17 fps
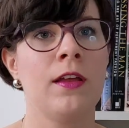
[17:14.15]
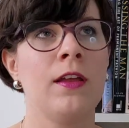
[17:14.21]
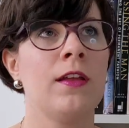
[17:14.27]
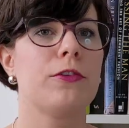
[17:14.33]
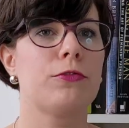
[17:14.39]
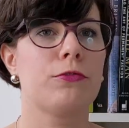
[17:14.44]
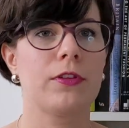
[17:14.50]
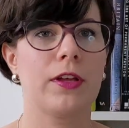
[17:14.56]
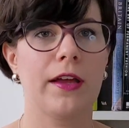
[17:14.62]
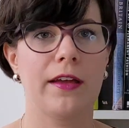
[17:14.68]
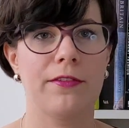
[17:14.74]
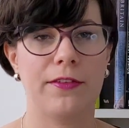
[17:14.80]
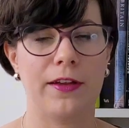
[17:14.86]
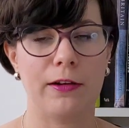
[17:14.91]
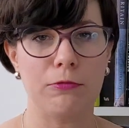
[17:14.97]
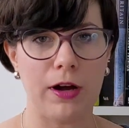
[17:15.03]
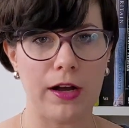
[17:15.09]
They should
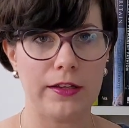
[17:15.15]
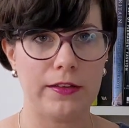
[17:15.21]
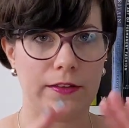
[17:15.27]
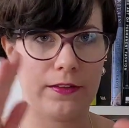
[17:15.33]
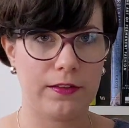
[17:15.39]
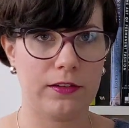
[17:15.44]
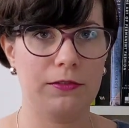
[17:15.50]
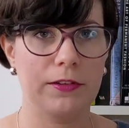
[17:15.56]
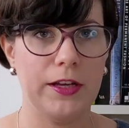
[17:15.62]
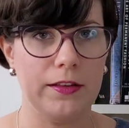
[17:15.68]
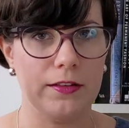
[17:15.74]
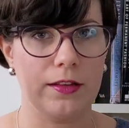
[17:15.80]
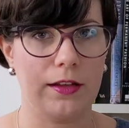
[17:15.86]
have a white screen